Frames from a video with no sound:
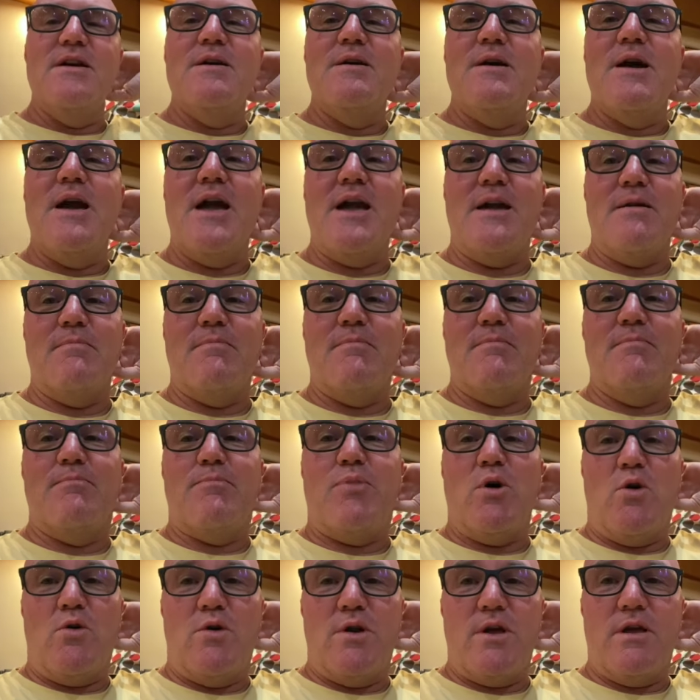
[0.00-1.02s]
Hey,
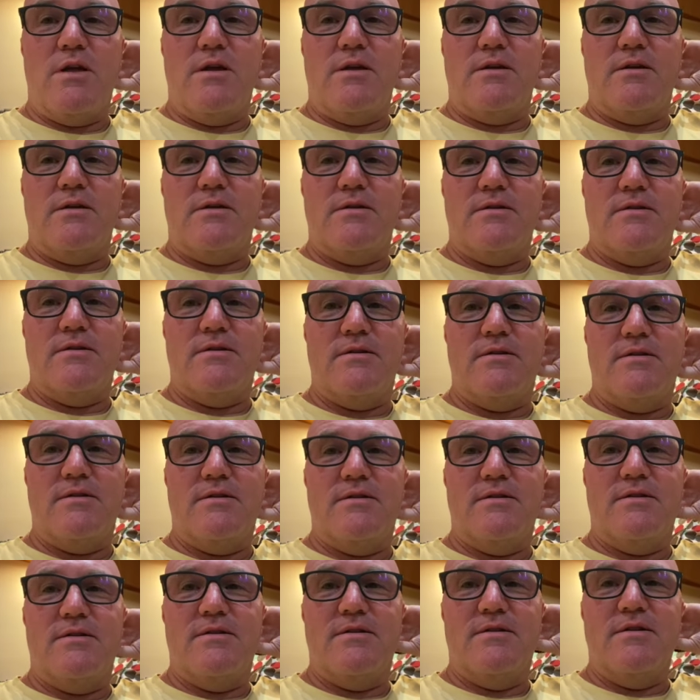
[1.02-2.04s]
boating
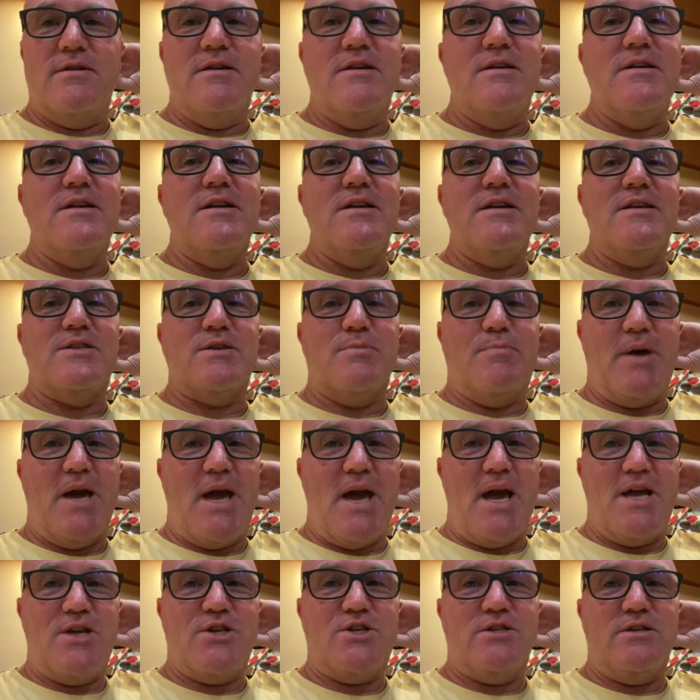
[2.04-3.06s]
is a
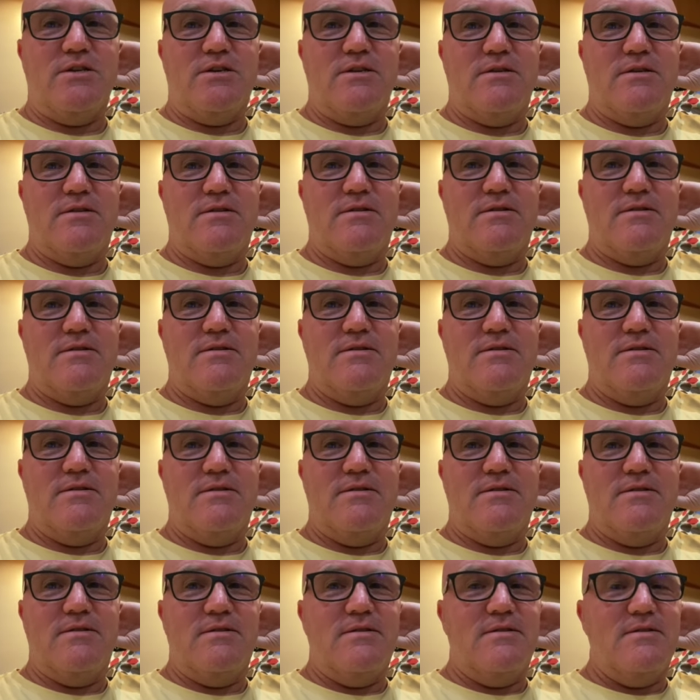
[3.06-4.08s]
passion.
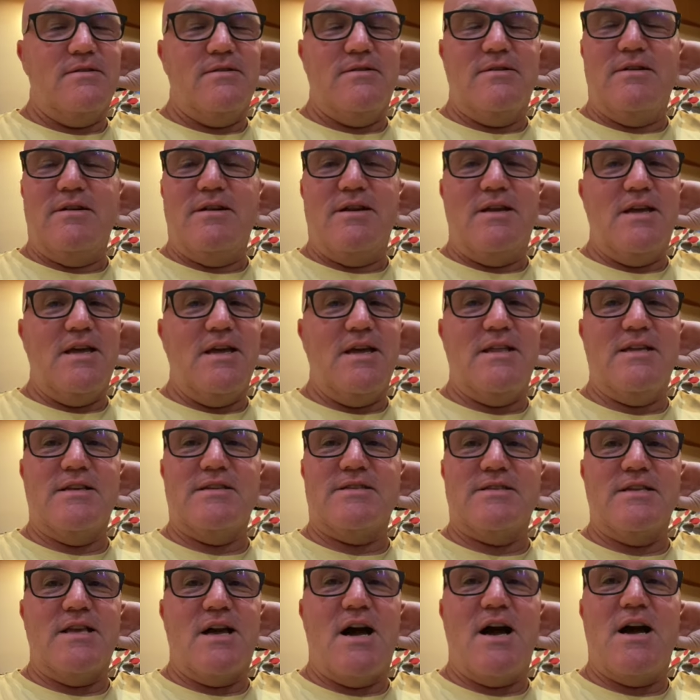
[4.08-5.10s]
It is
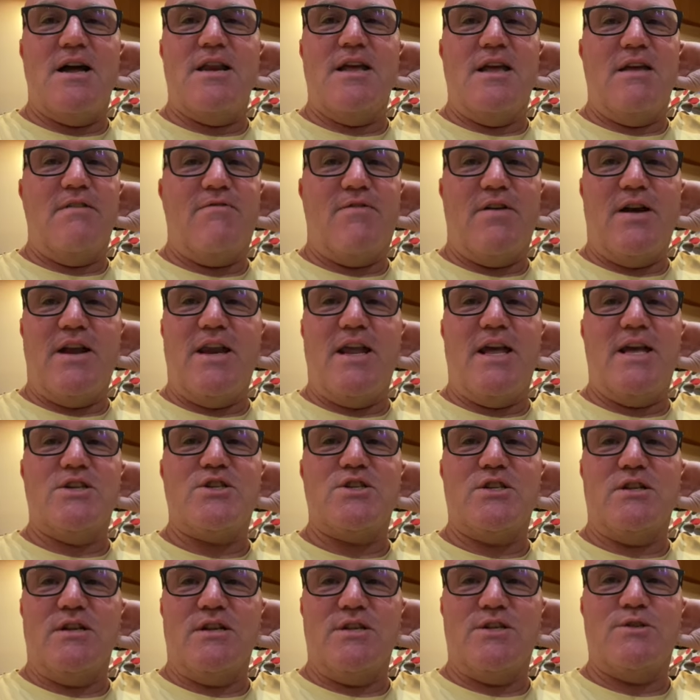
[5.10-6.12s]
not a
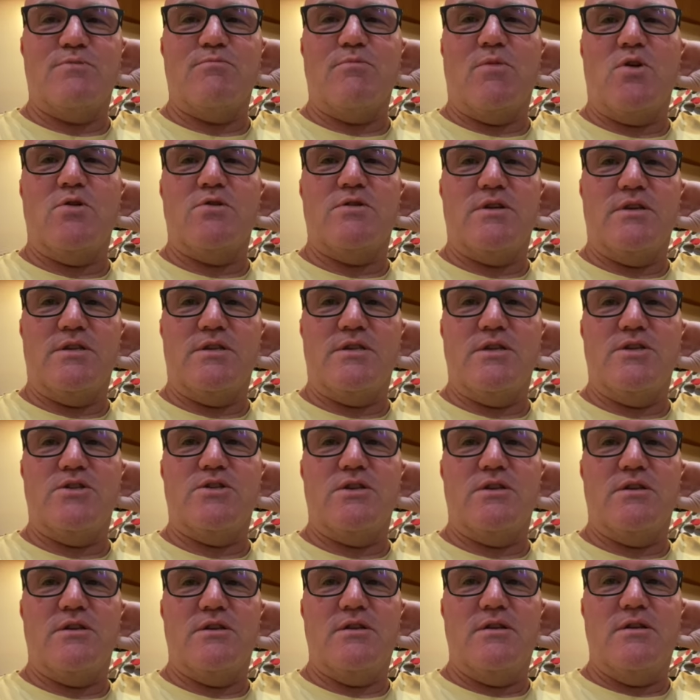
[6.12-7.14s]
financially smart
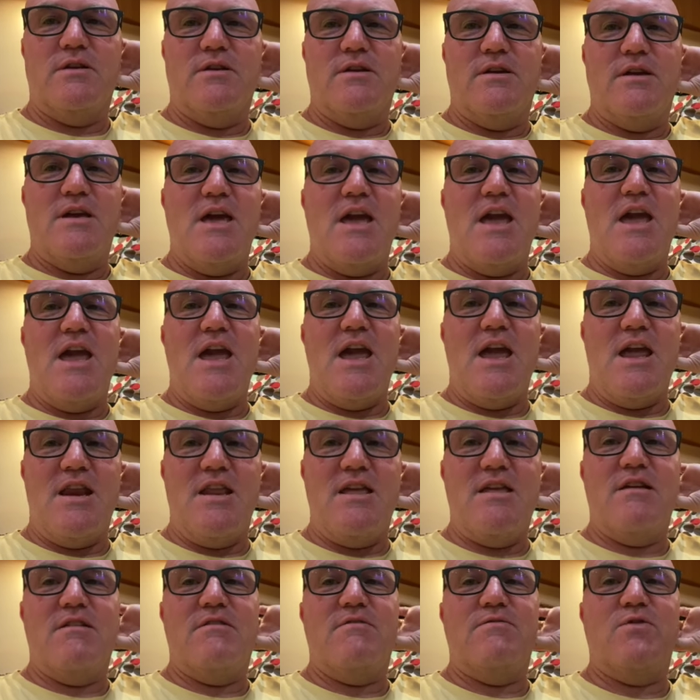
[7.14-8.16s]
decision.
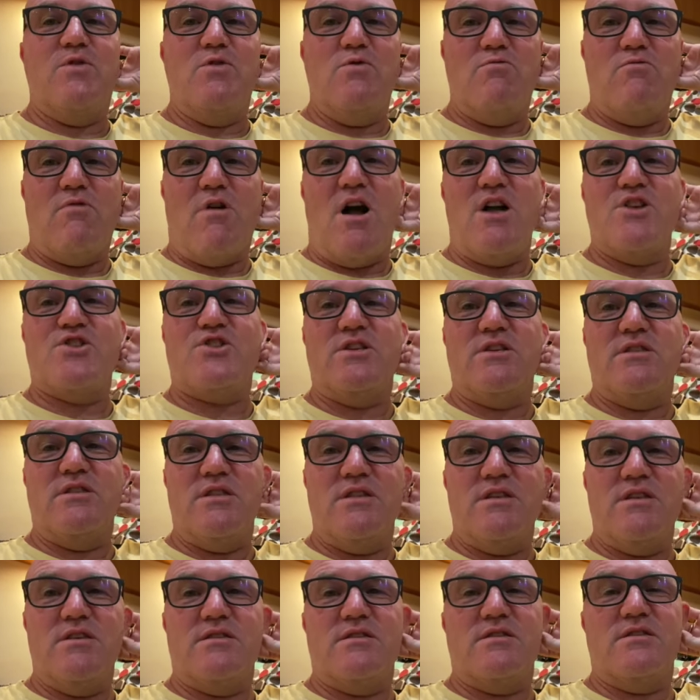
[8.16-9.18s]
Any of you watching
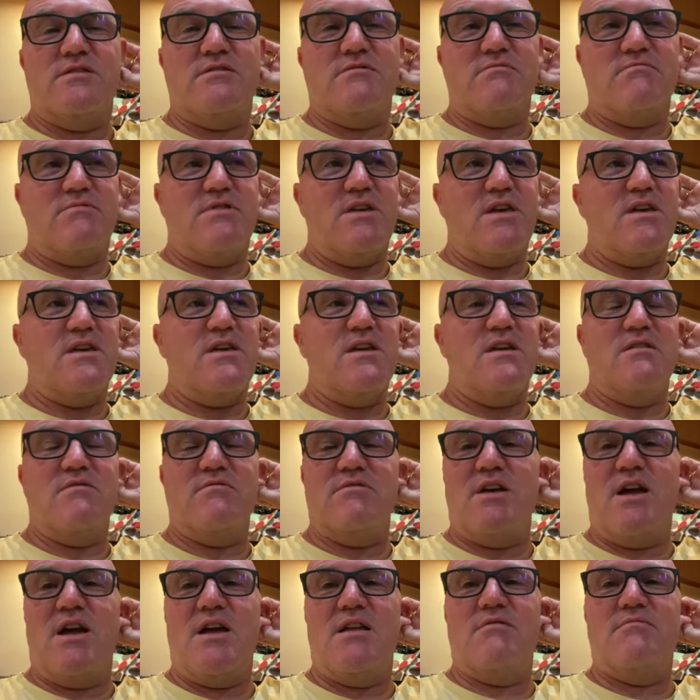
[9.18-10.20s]
these thinking
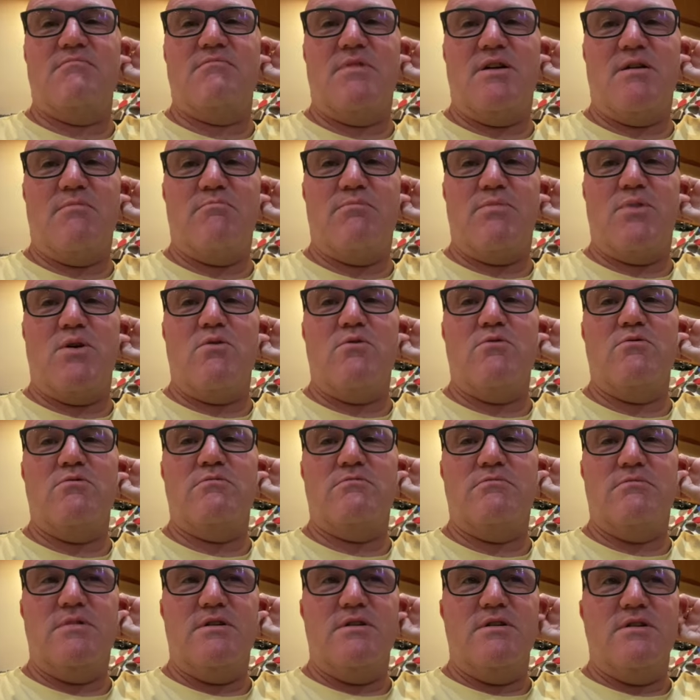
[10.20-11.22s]
that a boat
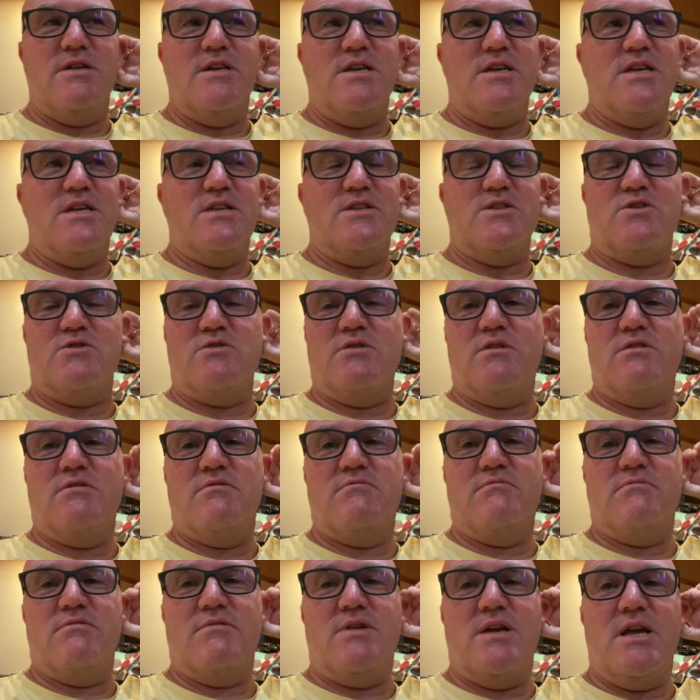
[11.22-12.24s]
is
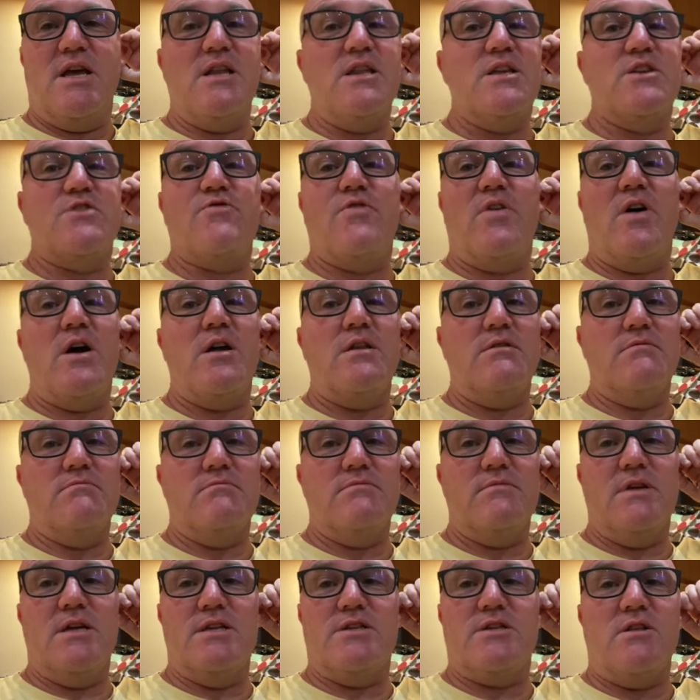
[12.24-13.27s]
it is fun.
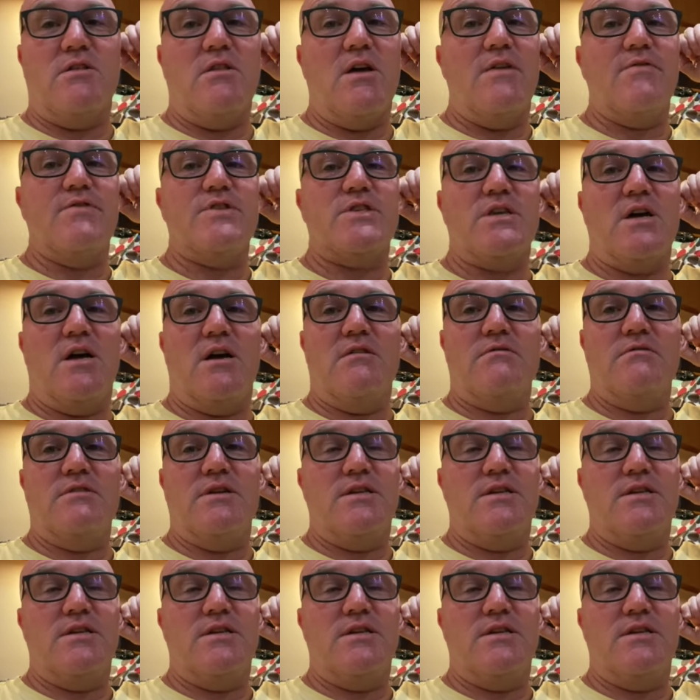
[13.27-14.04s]
It's a lifestyle.